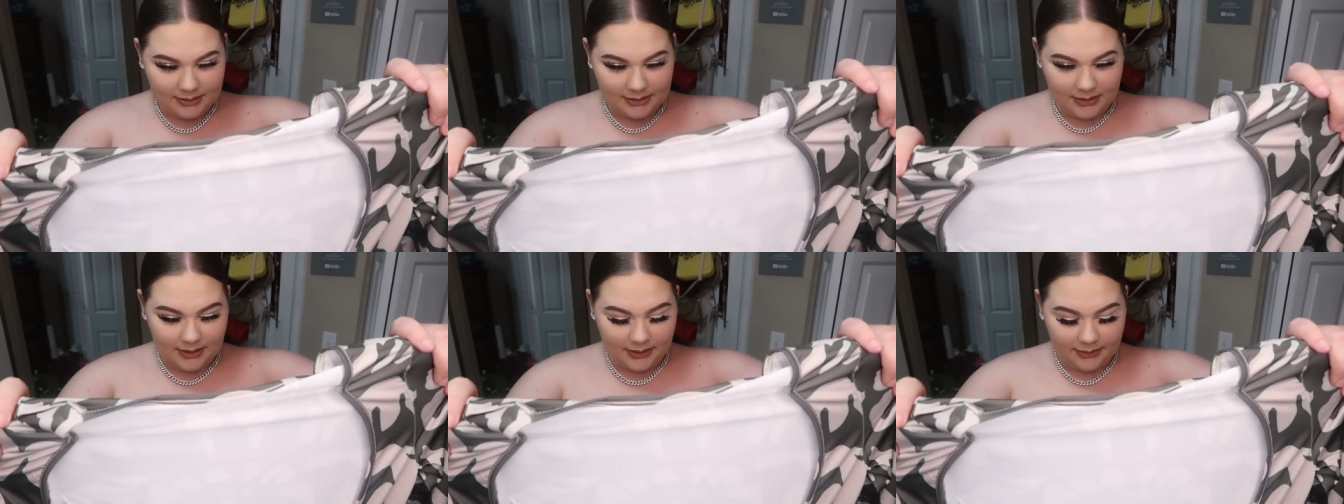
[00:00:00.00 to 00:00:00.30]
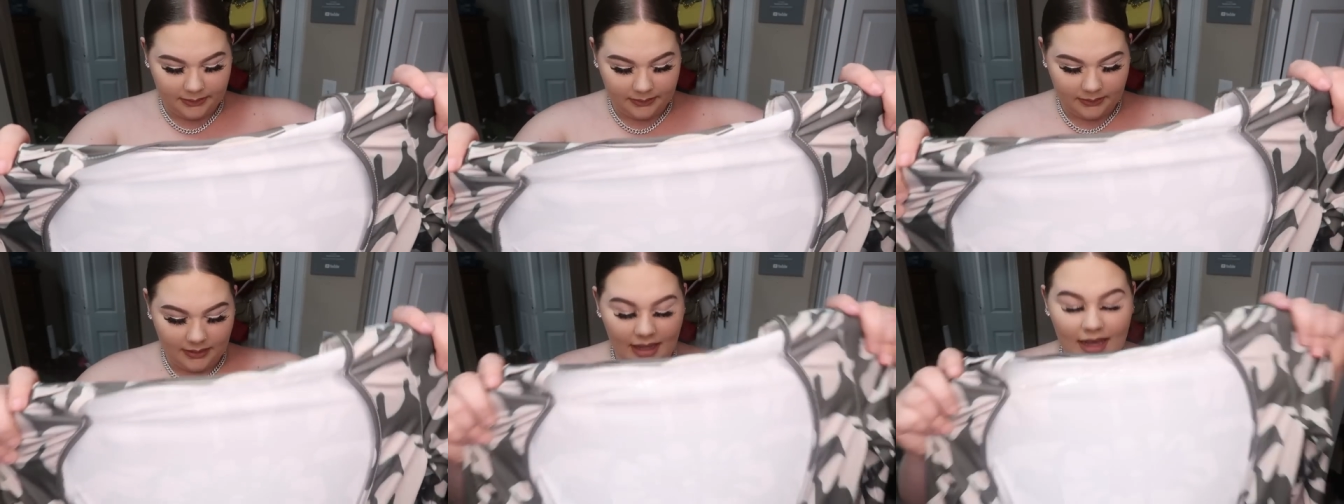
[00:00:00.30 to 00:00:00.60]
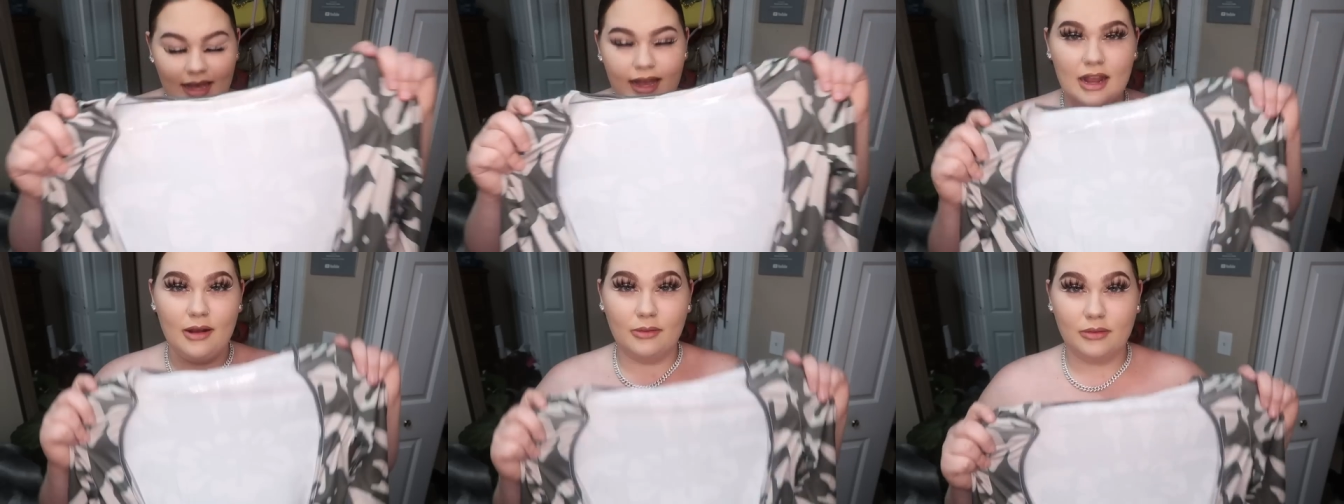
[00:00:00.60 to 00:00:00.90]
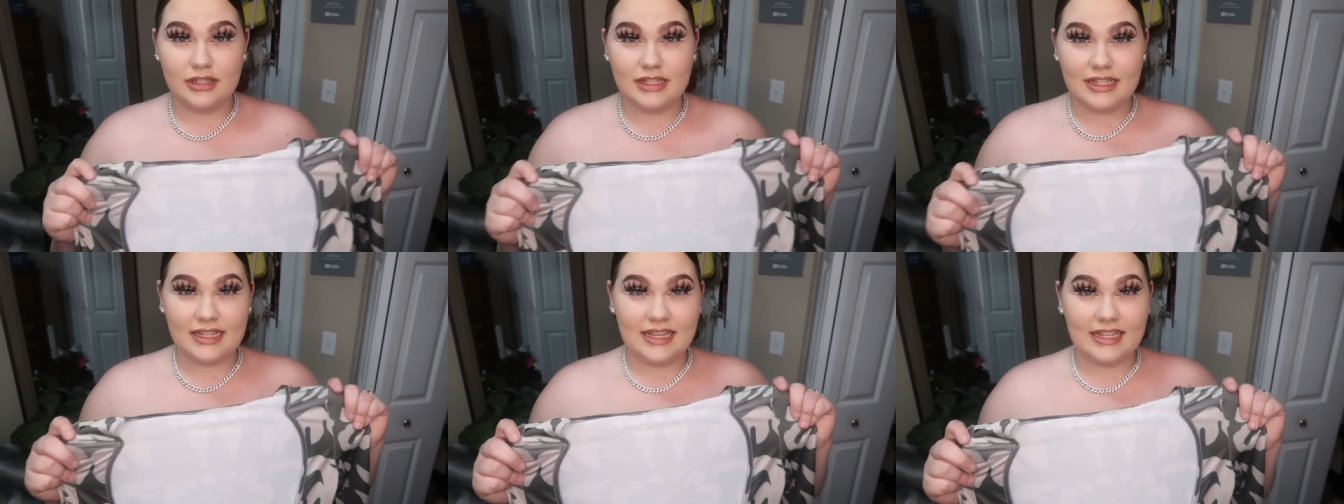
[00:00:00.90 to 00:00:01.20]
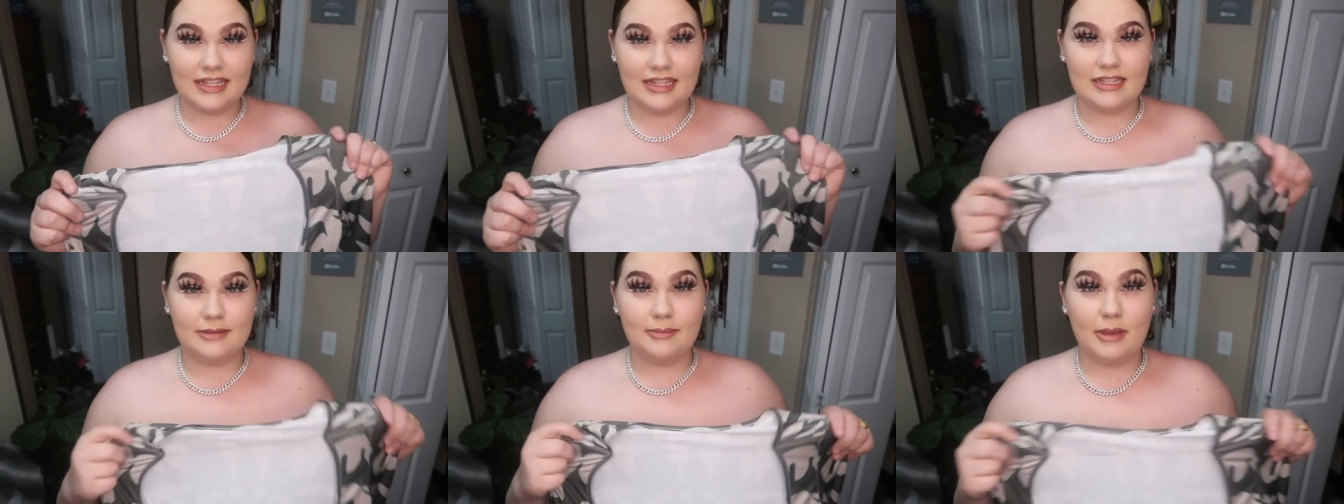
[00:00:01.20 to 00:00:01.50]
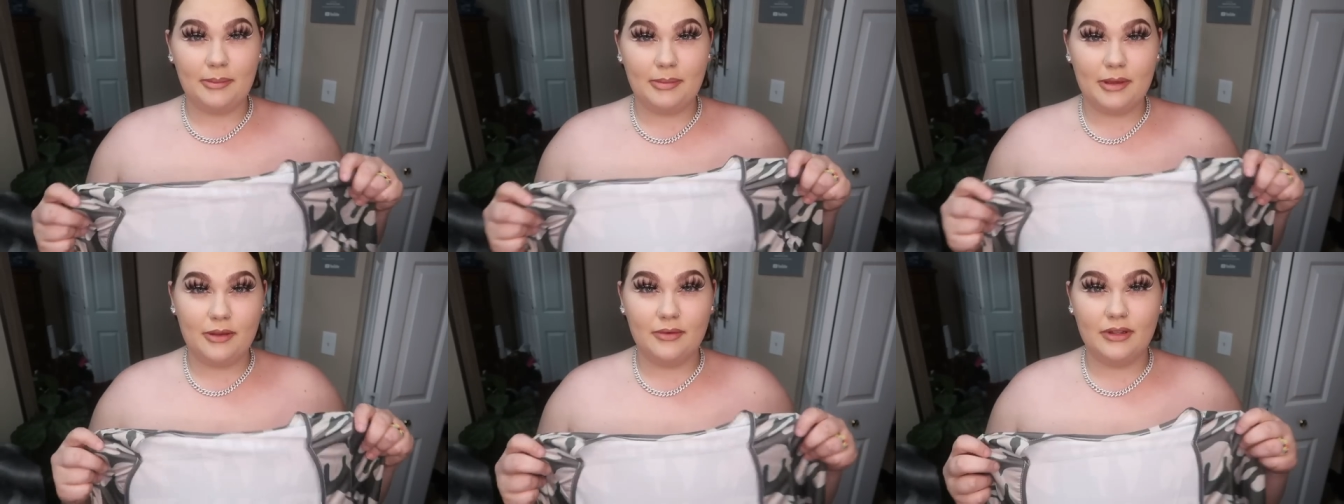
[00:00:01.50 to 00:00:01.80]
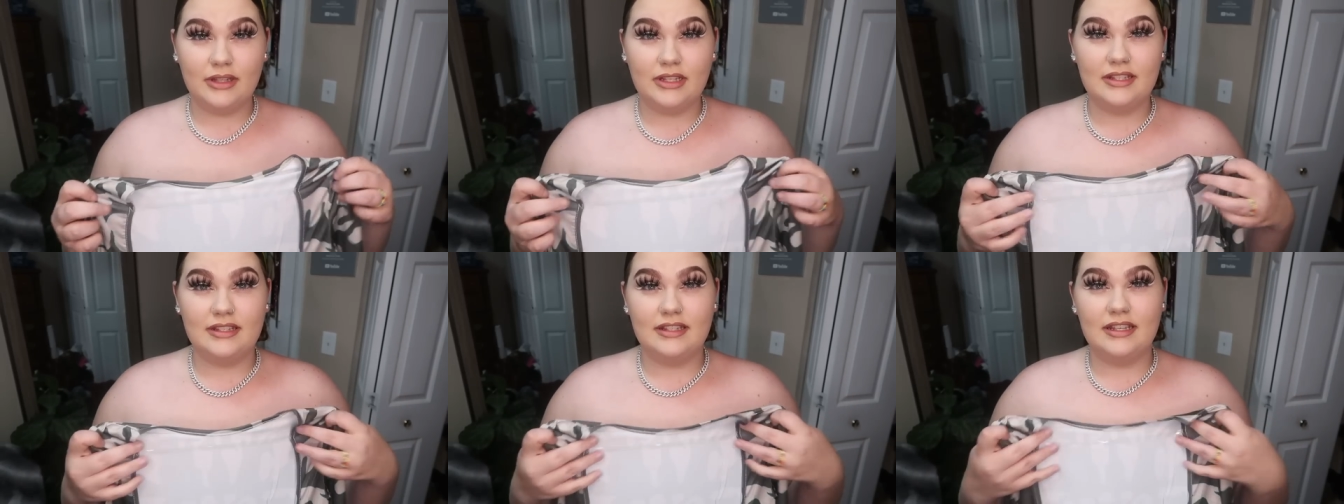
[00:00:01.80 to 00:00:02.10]
So we'll see. This might be
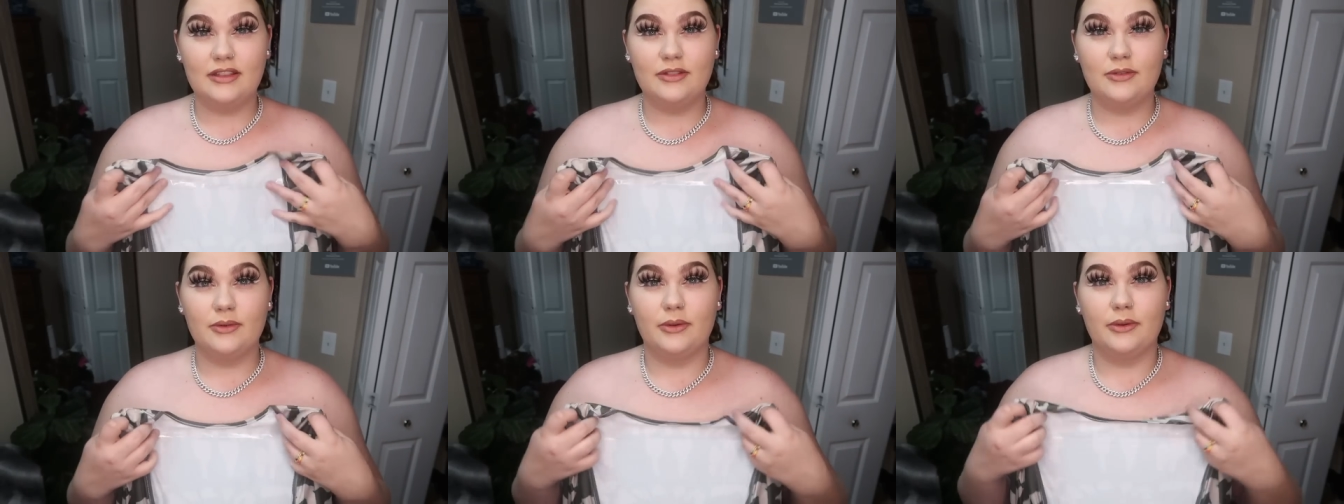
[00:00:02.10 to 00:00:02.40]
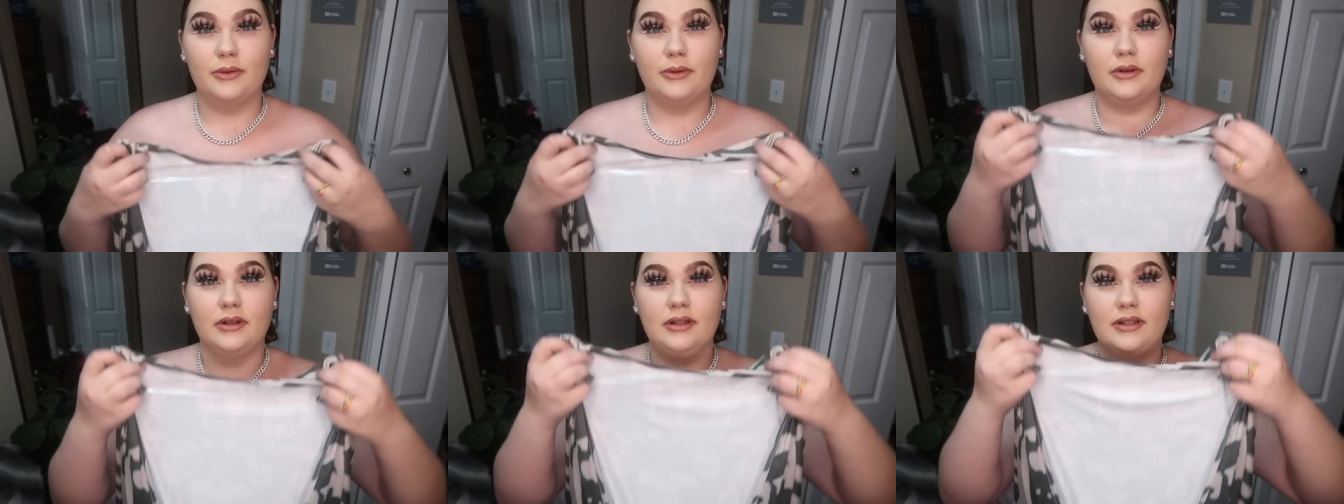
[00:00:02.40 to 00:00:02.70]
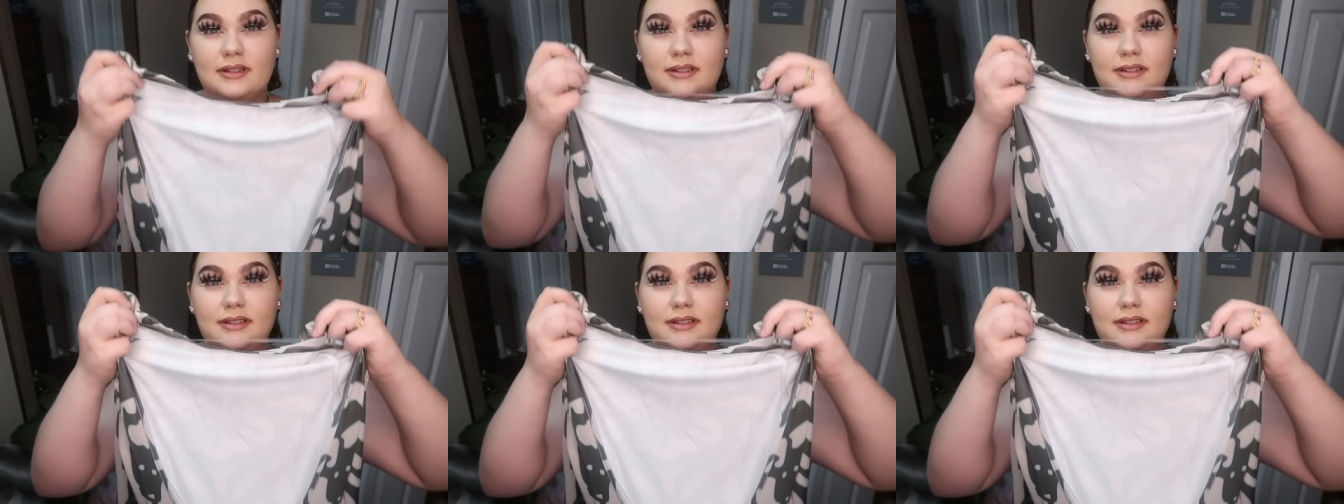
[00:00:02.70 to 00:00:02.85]
really see-through.